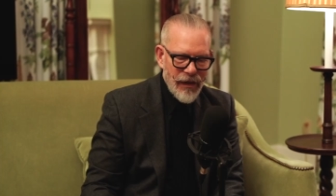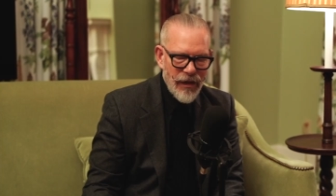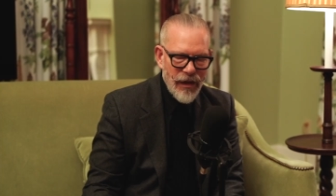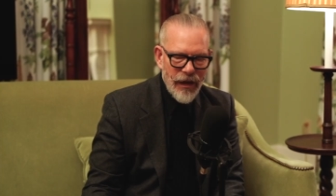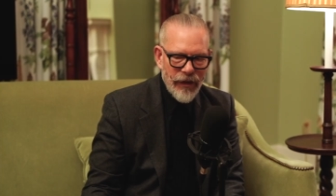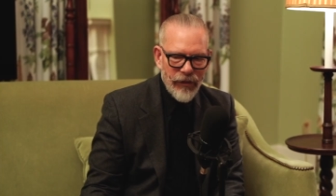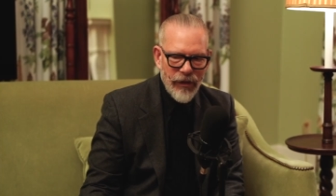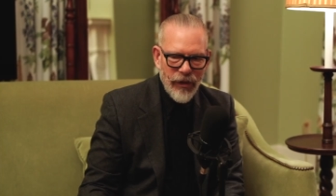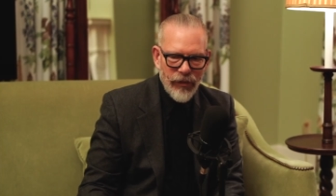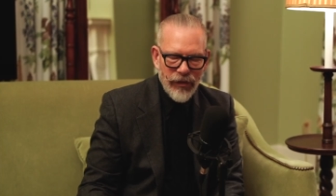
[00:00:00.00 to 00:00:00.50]
I,
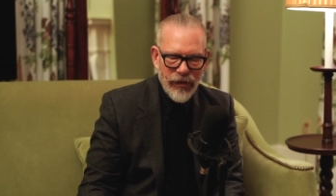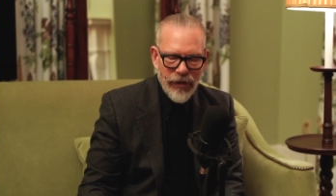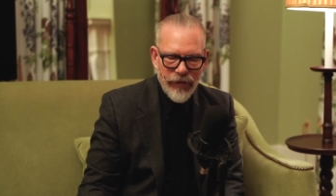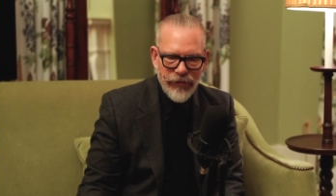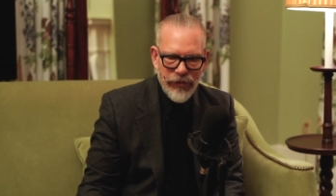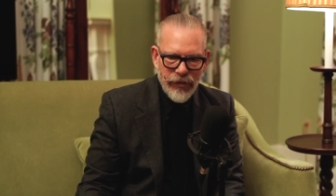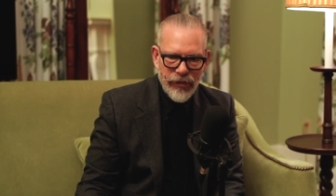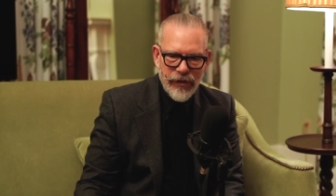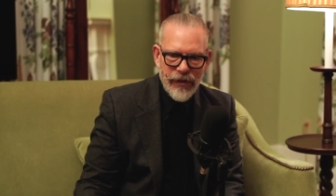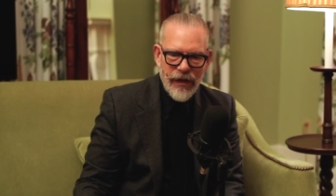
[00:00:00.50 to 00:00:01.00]
I, would love
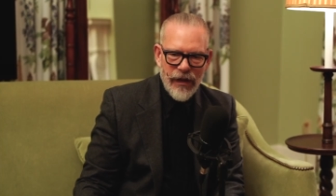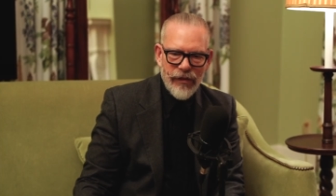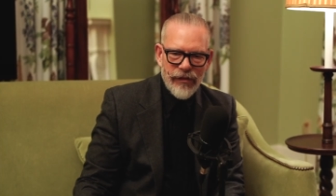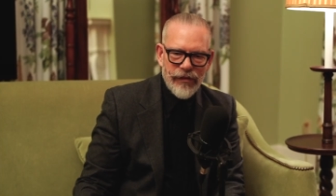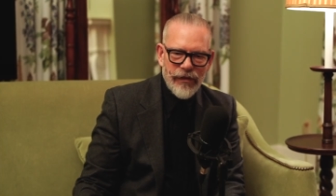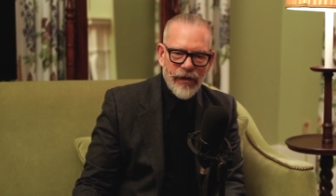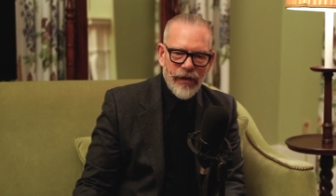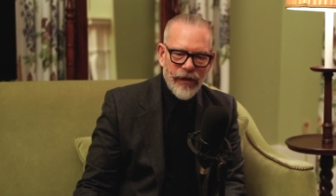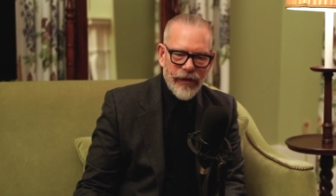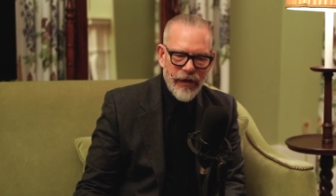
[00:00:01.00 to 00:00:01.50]
your
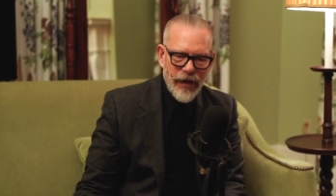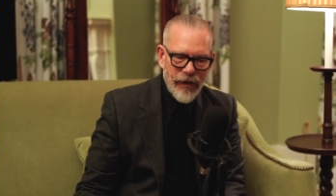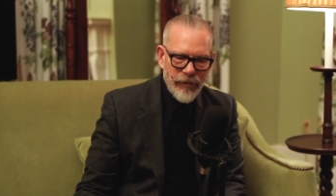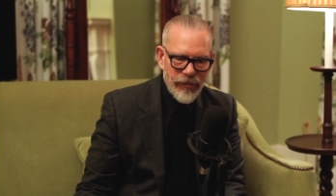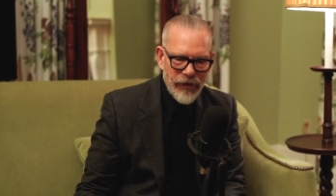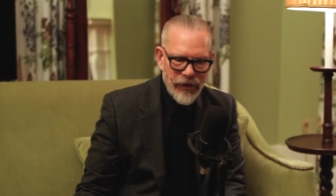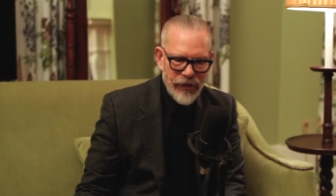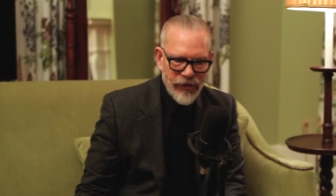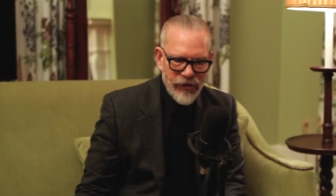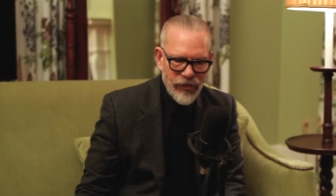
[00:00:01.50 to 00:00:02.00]
counsel on that
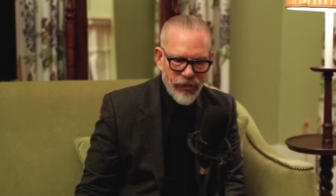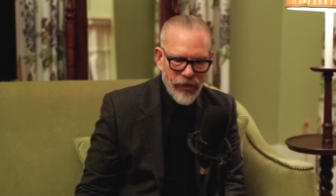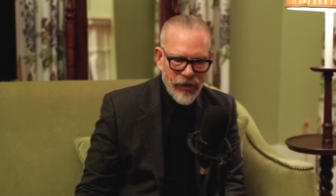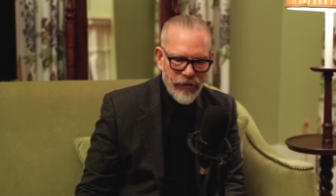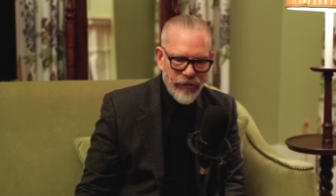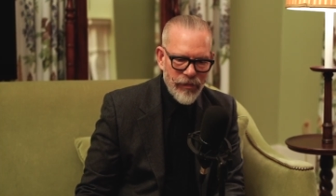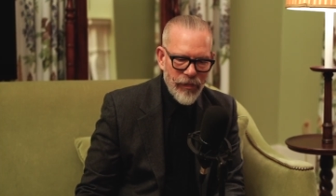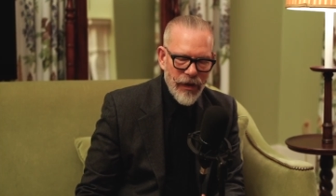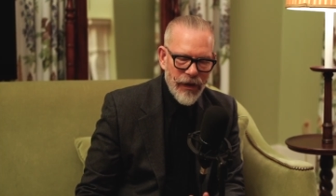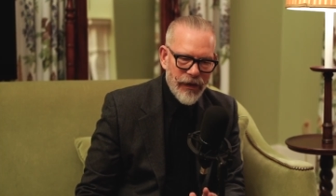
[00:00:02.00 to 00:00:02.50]
because one
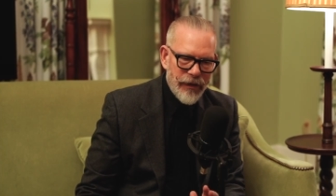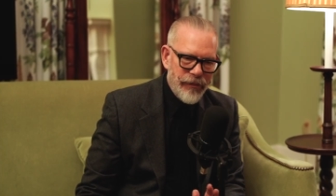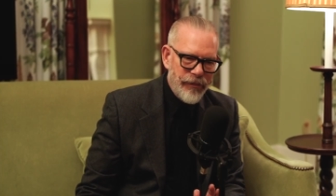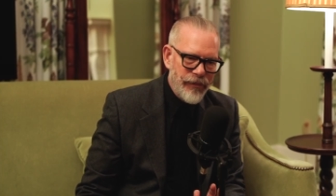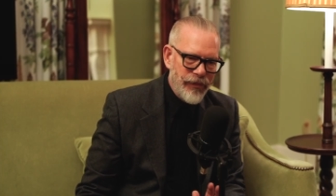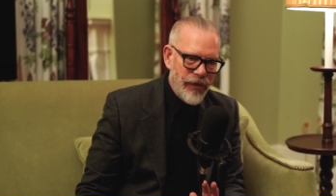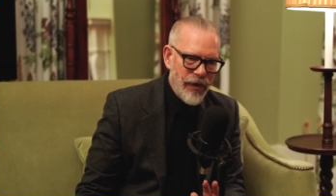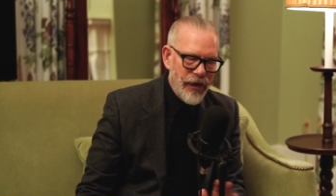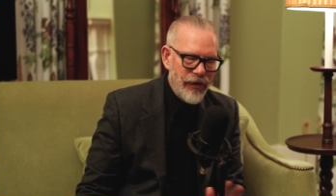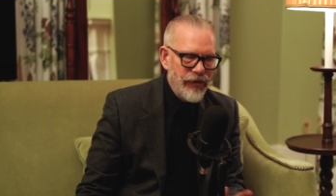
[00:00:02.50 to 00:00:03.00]
of my
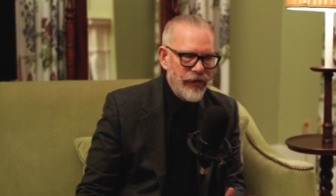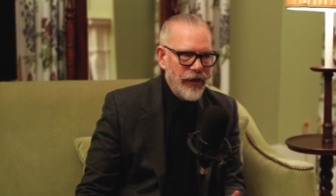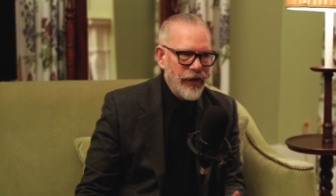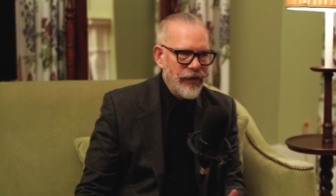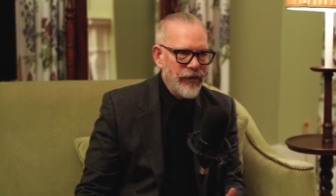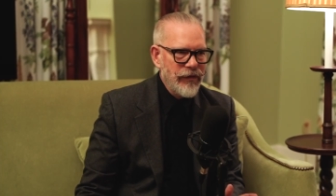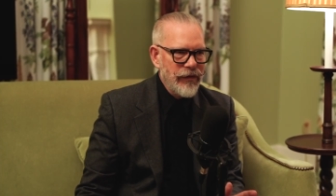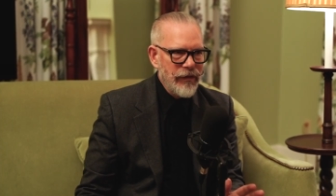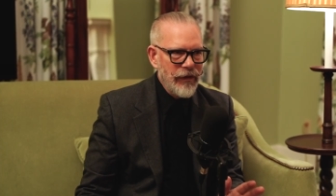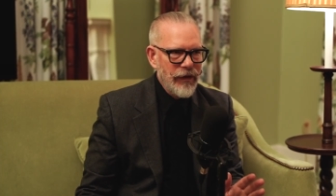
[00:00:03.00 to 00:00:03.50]

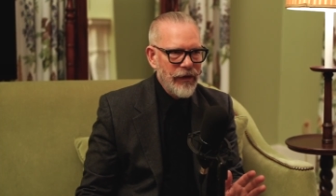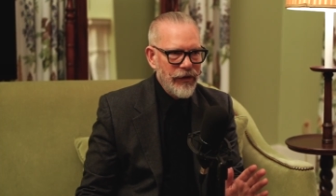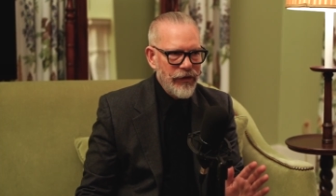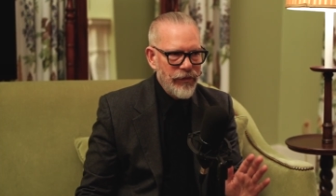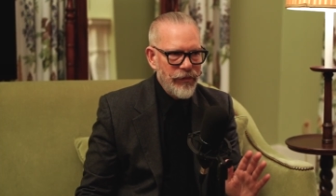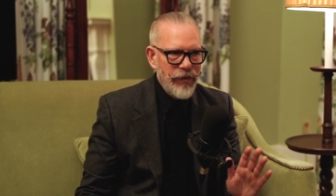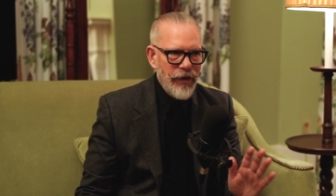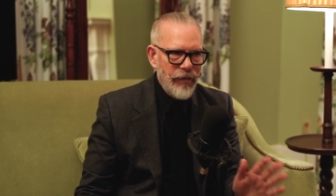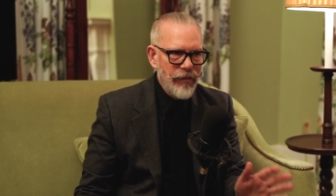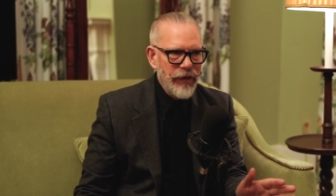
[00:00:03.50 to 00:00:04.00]
projects, and it's
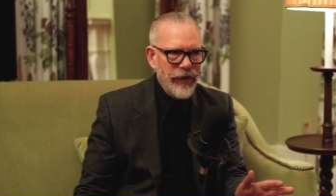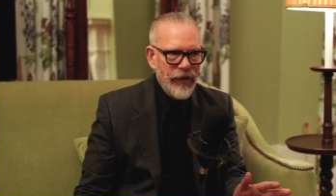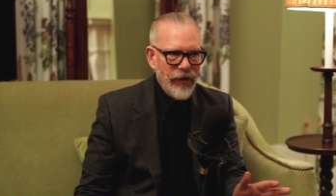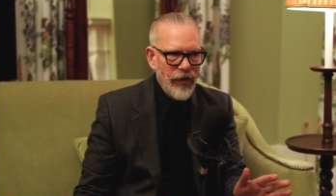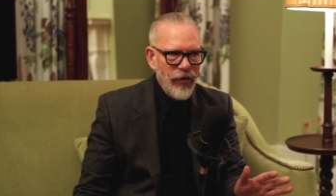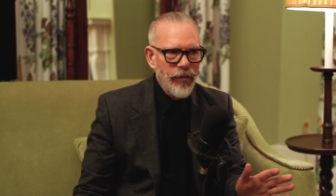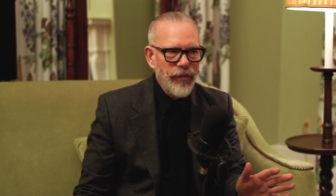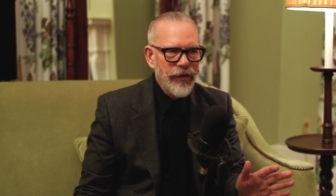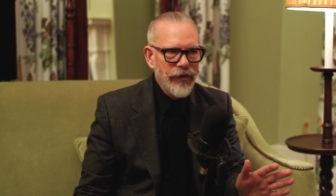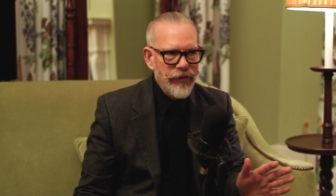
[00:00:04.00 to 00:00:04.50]
probably a
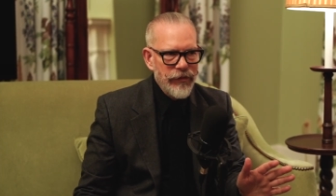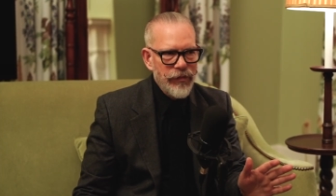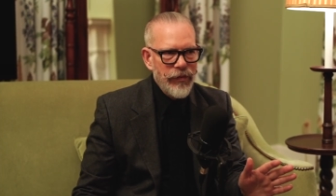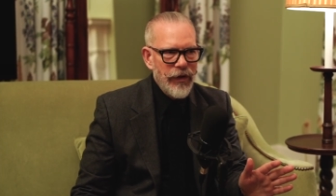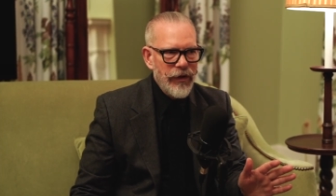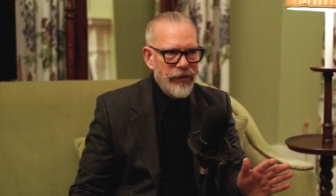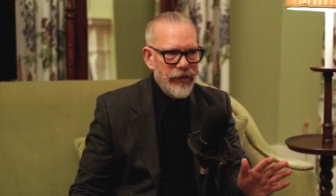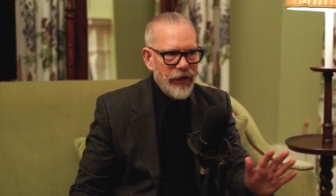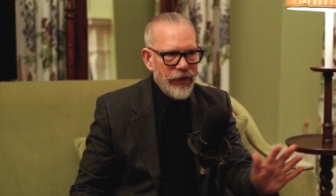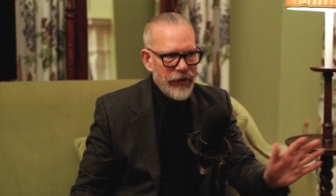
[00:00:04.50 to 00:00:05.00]
hopeless
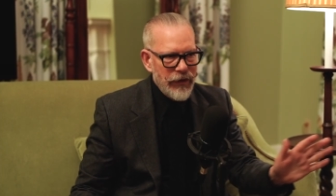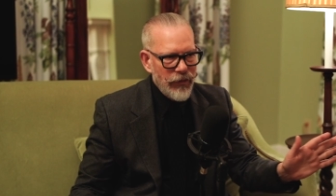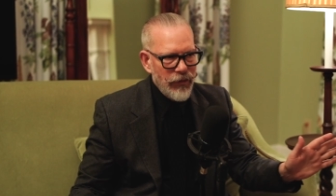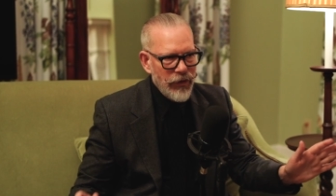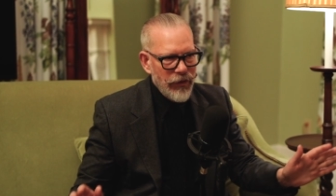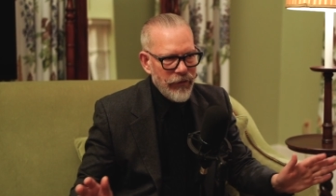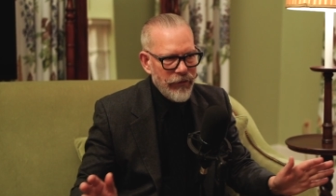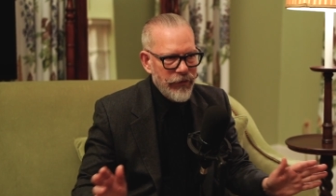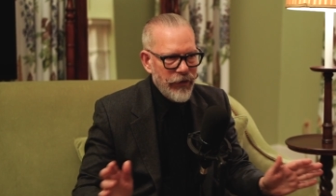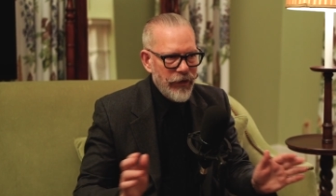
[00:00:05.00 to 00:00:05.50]
project that
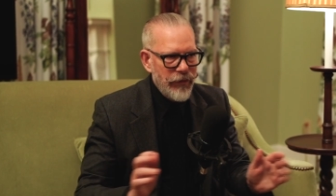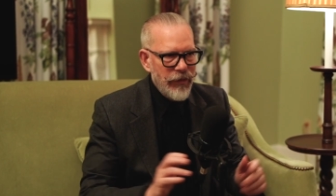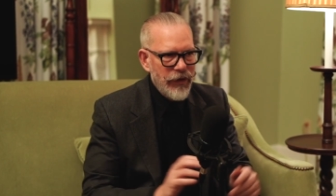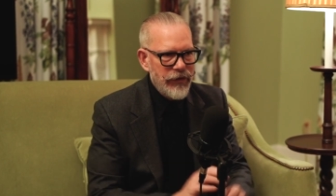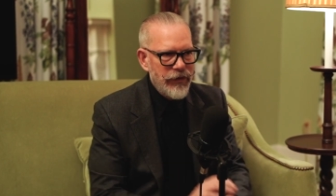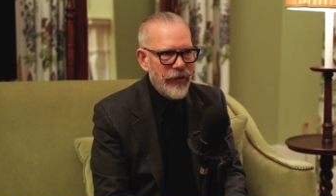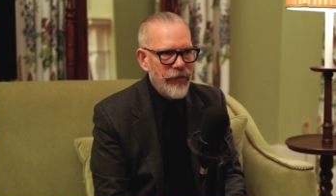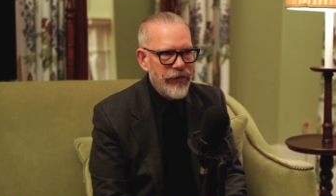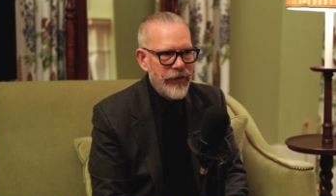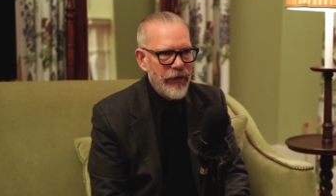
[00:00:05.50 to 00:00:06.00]
will very
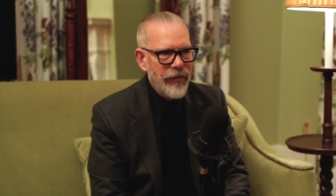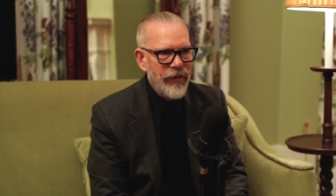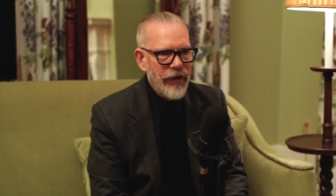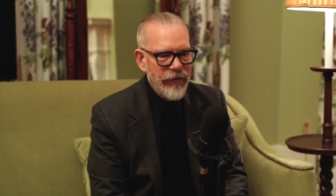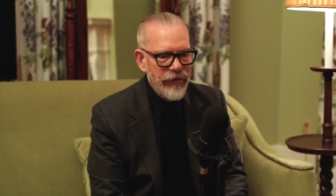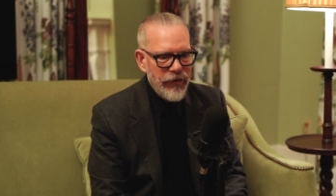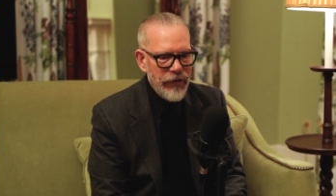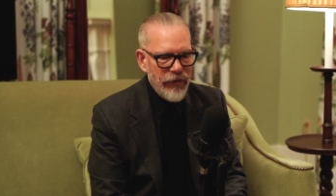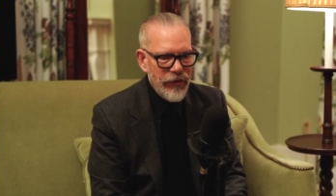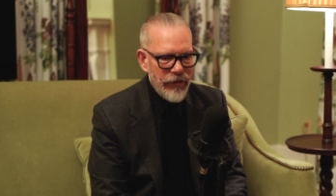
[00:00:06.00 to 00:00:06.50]
much upset my
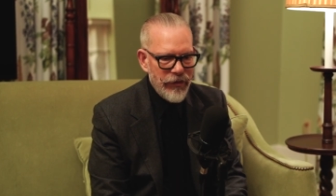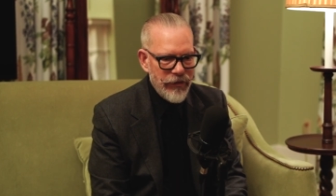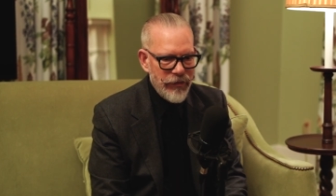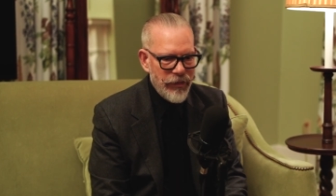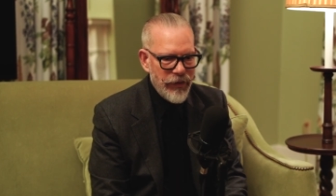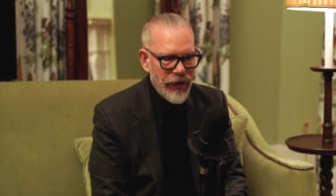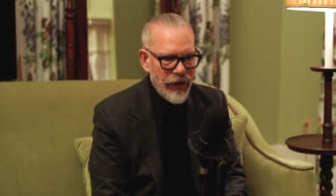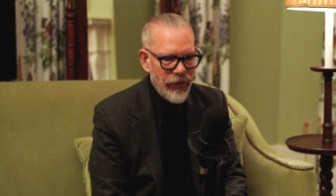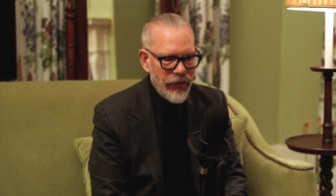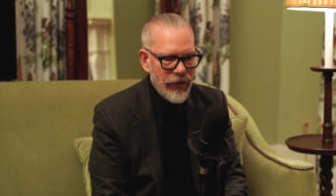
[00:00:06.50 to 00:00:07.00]
viewers,
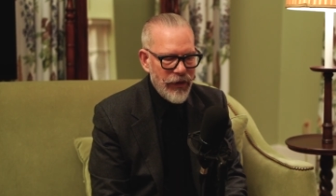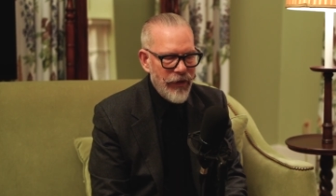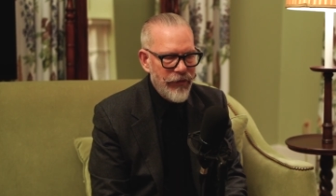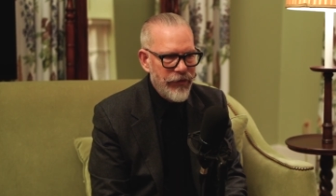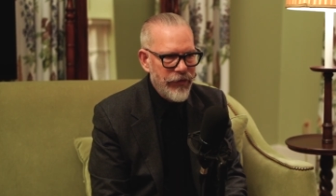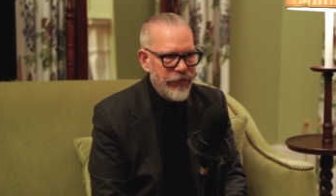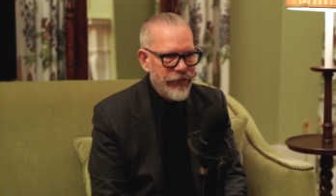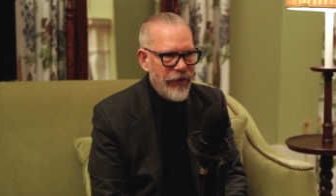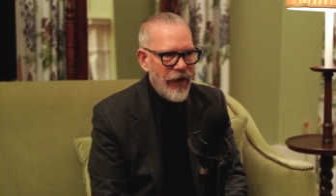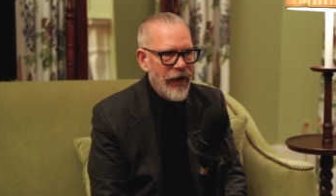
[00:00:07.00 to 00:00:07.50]
but I would love
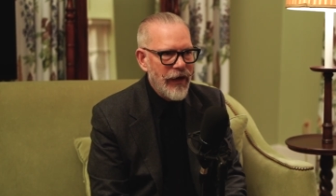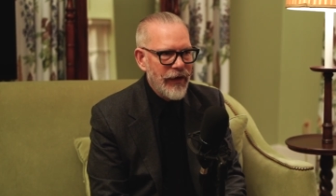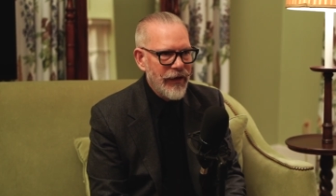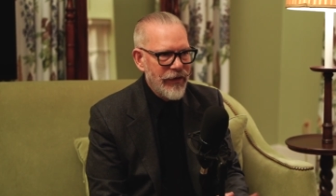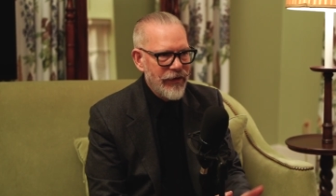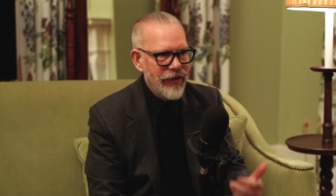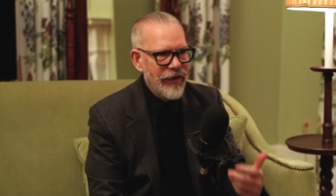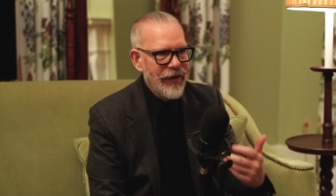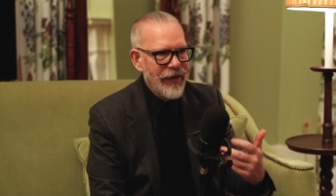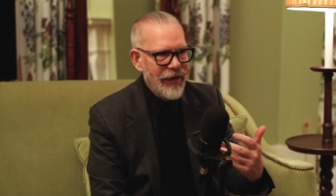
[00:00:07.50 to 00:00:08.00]
to
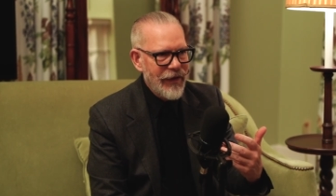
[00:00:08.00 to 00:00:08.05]
find